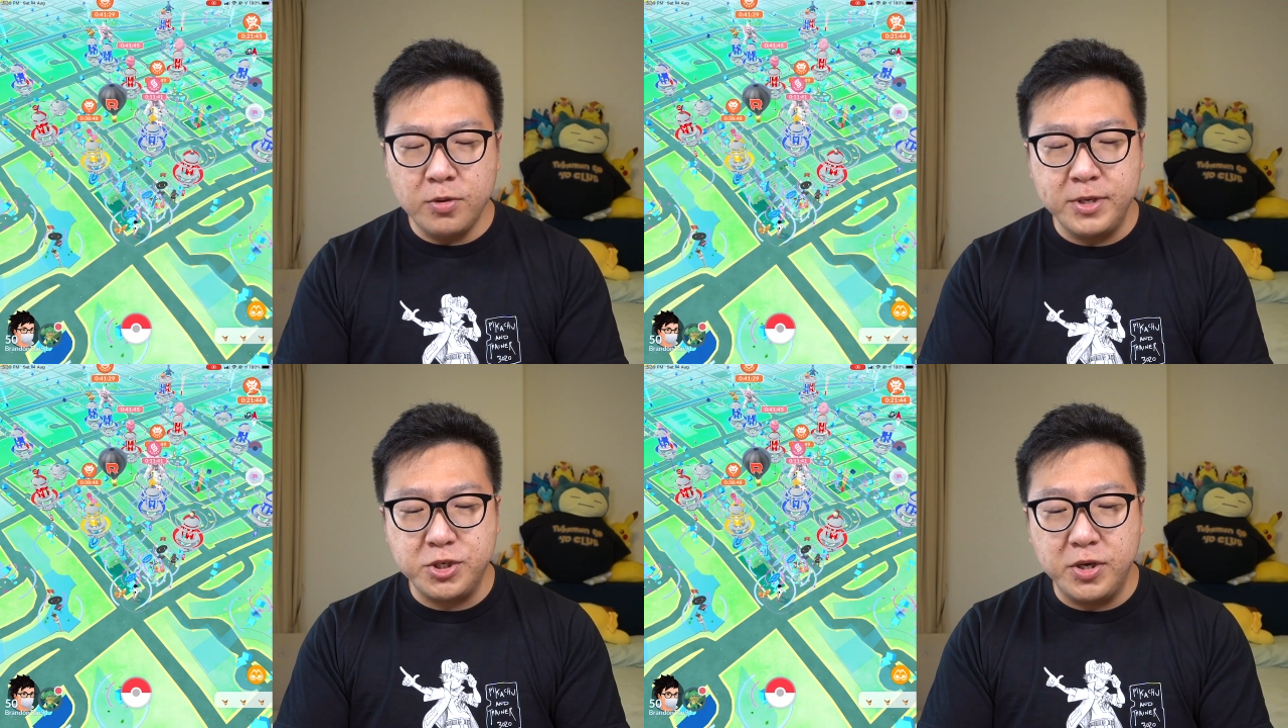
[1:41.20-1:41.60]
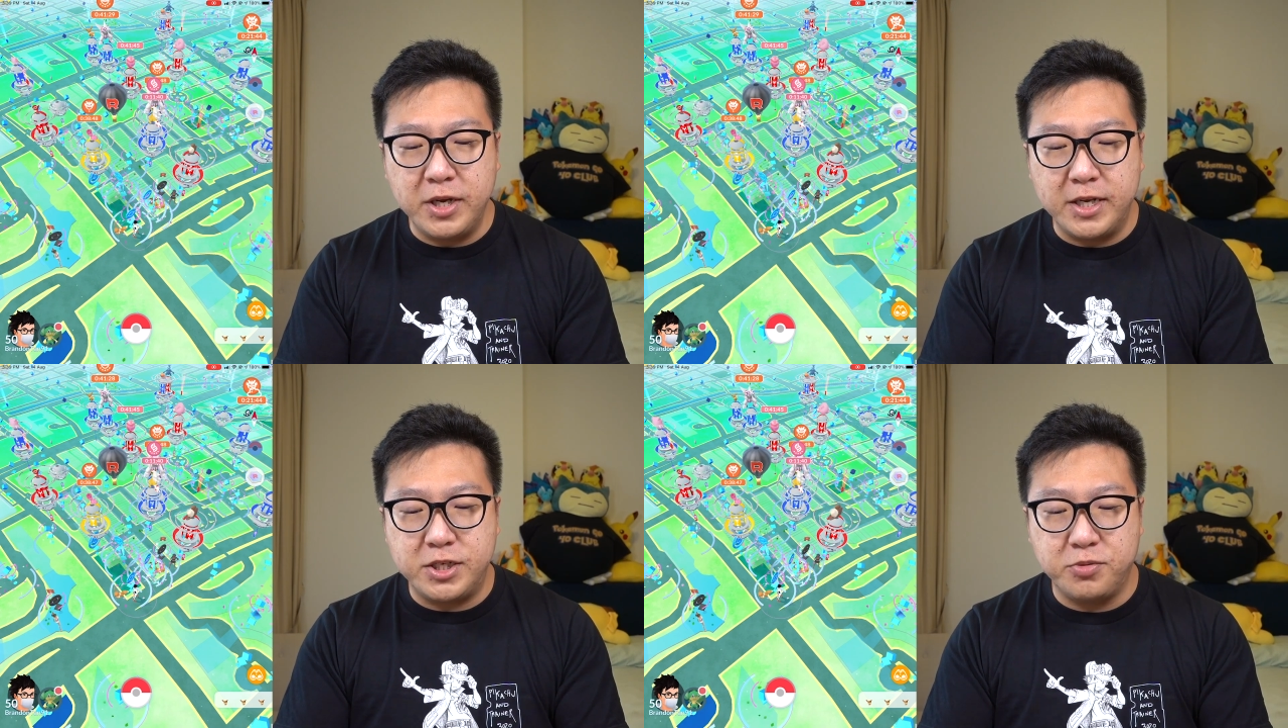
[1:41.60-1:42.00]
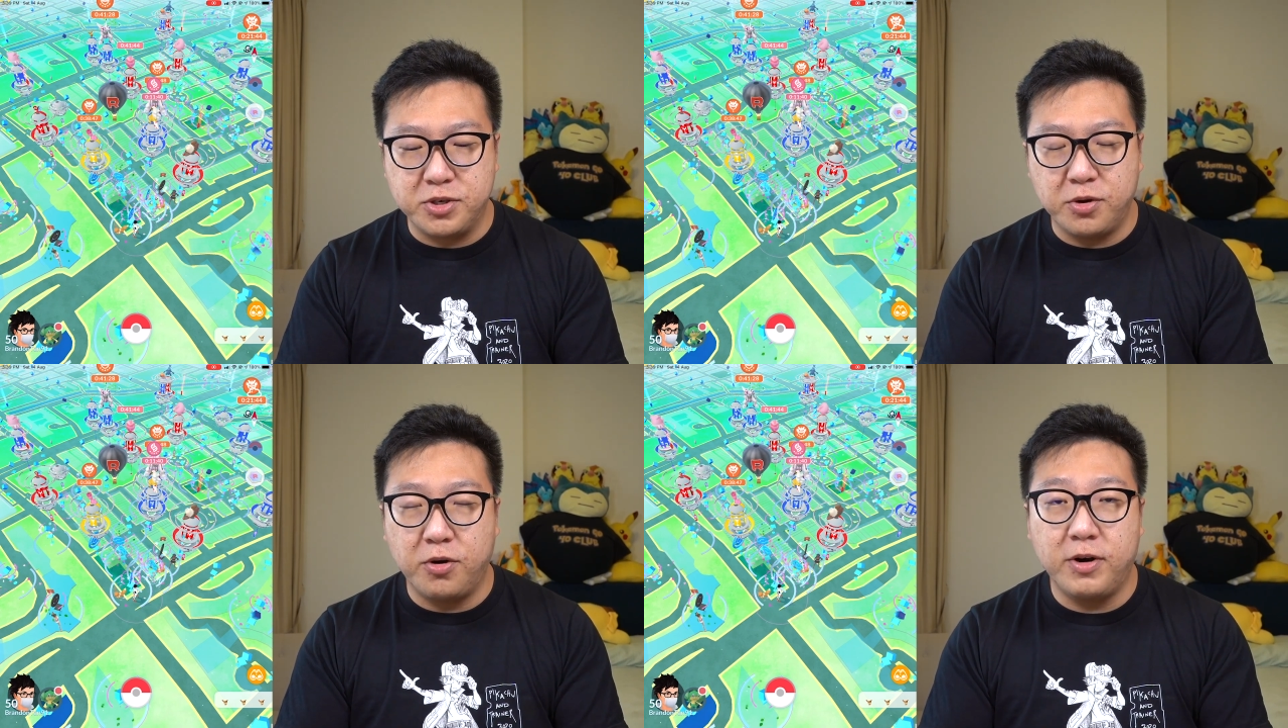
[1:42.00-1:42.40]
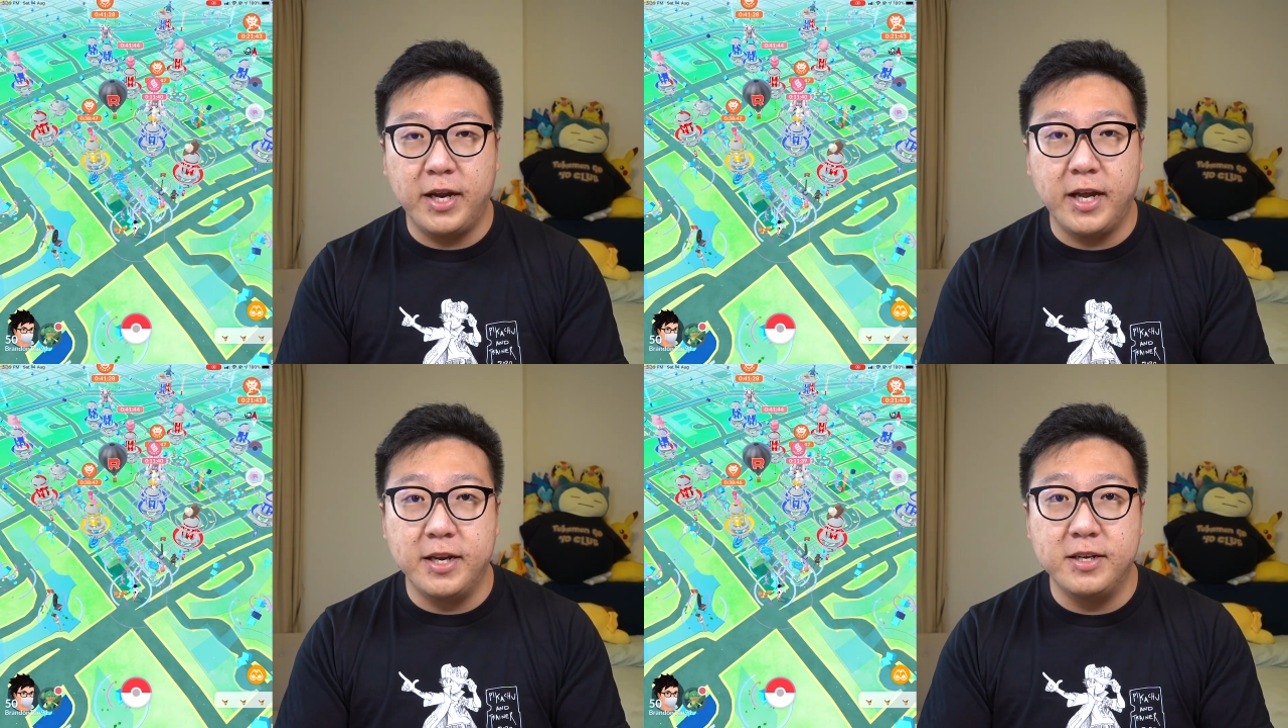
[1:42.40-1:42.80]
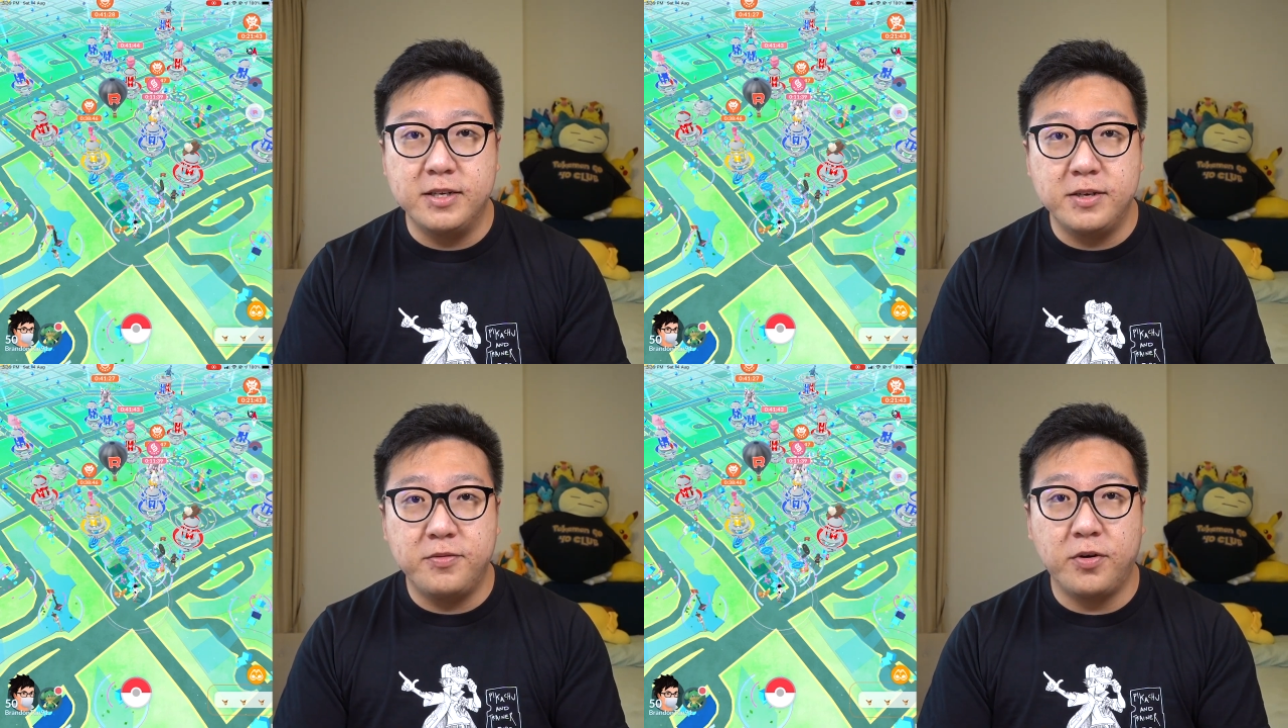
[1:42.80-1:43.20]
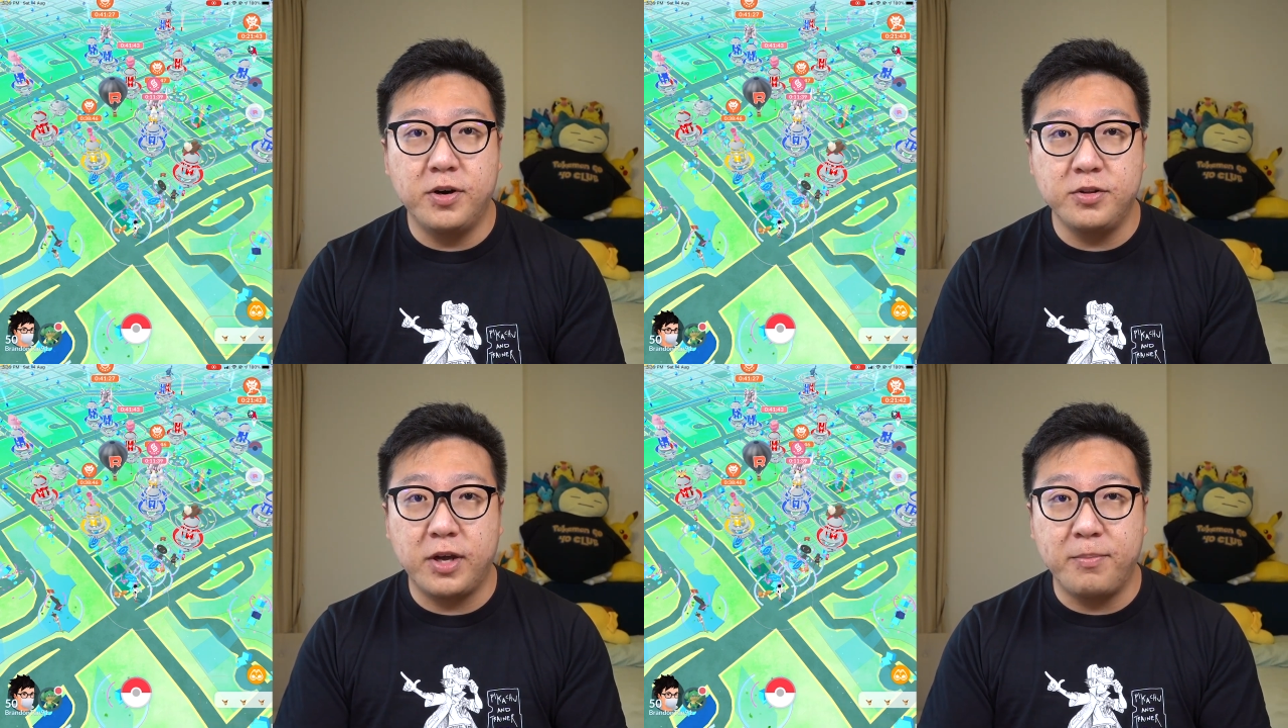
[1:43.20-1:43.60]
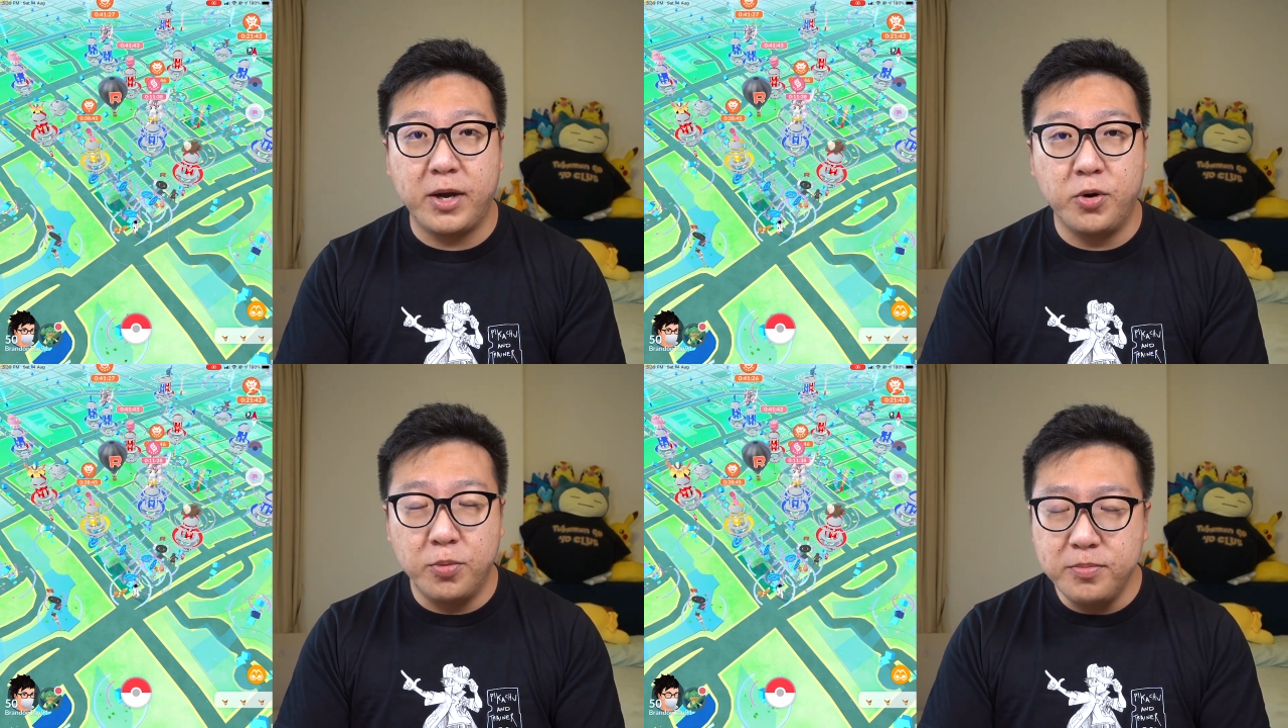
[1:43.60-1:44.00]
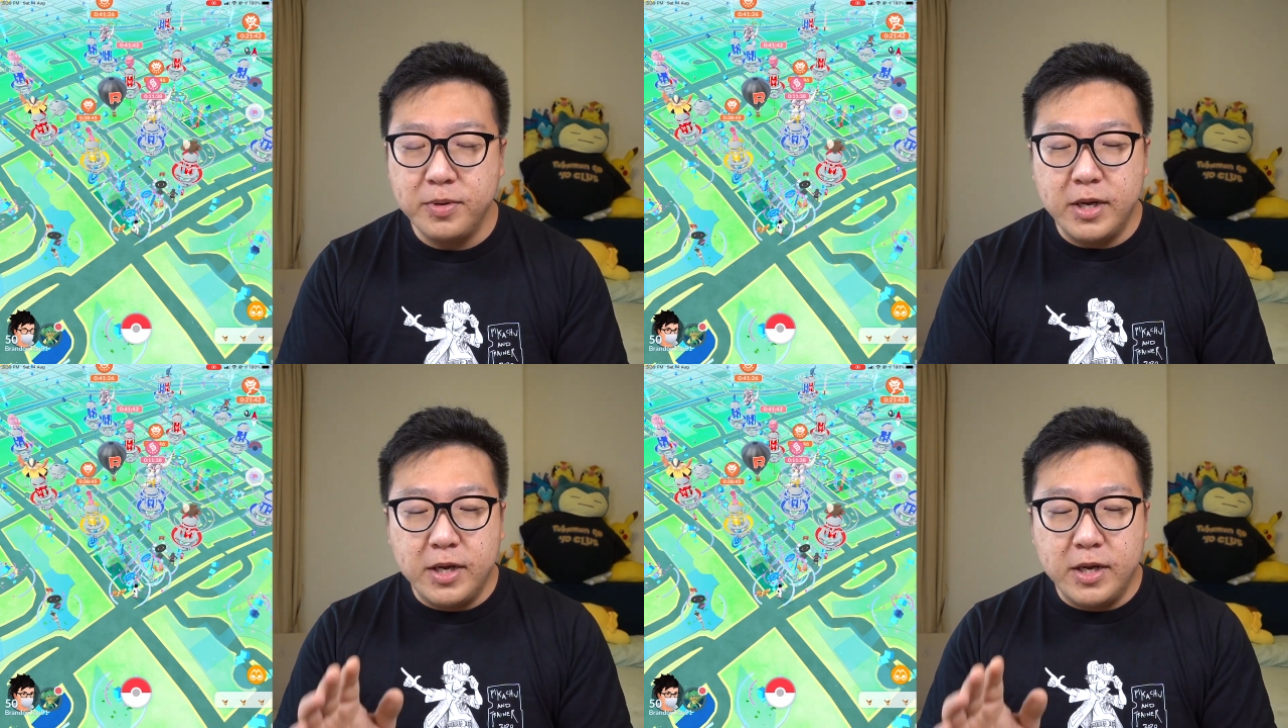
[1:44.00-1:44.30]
make sure that she was alright and for her to get back home.